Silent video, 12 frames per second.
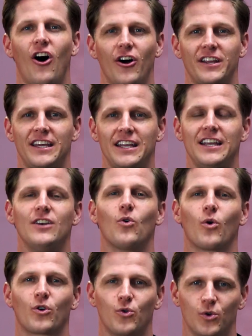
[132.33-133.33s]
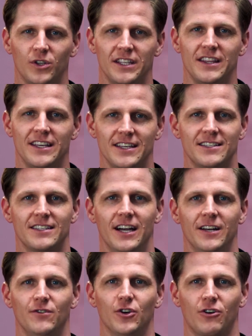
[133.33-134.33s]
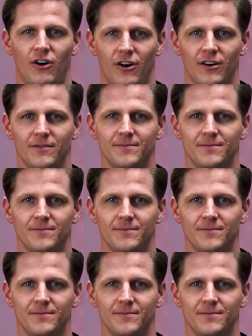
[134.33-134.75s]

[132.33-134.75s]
on heating or cooling the inside of your car.